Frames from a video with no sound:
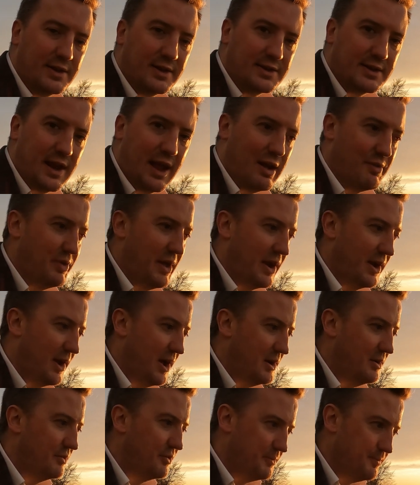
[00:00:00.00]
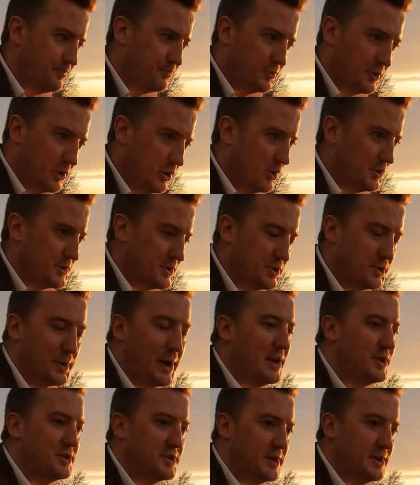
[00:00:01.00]
It doesn't have that kind of
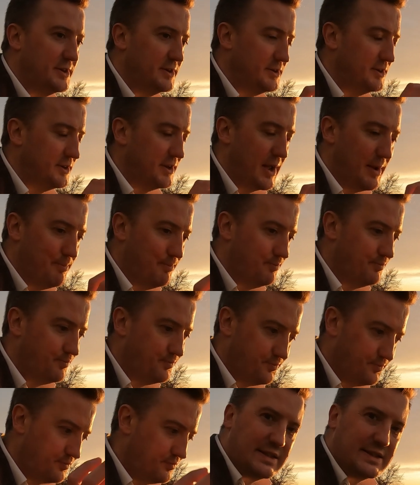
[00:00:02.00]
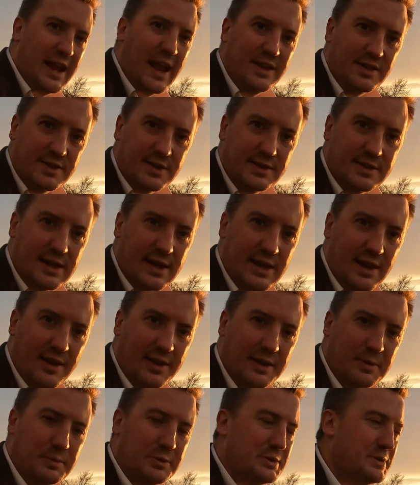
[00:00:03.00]
concentration and intensity, I
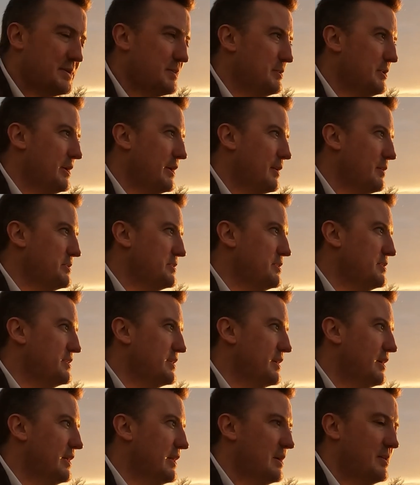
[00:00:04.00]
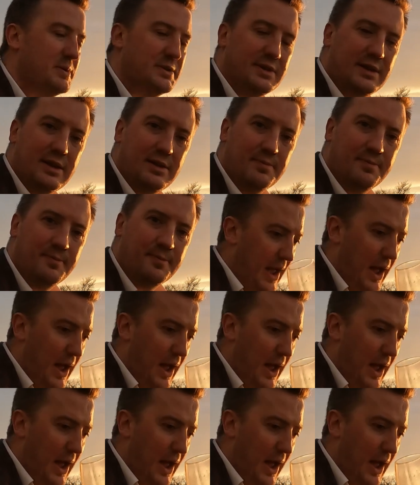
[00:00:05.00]
think was the word I was using earlier, wasn't it?